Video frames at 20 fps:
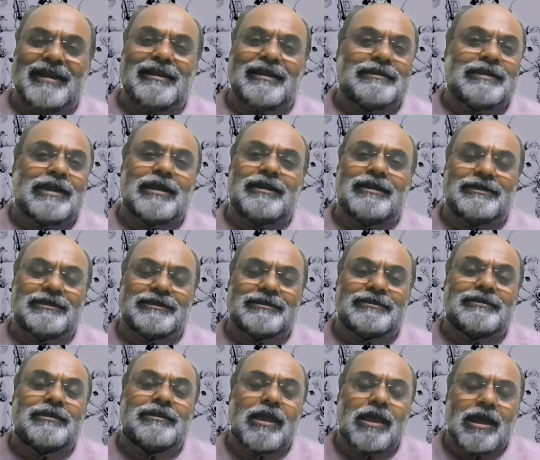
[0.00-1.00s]
scientists
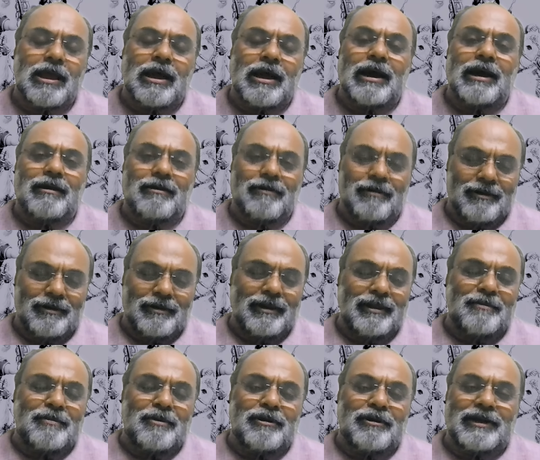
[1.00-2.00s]
are only
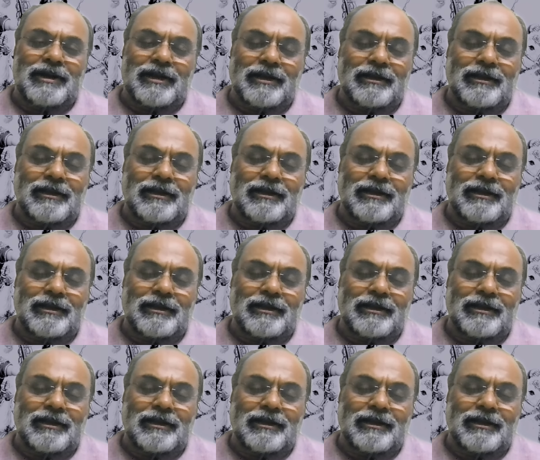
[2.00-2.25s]
about telling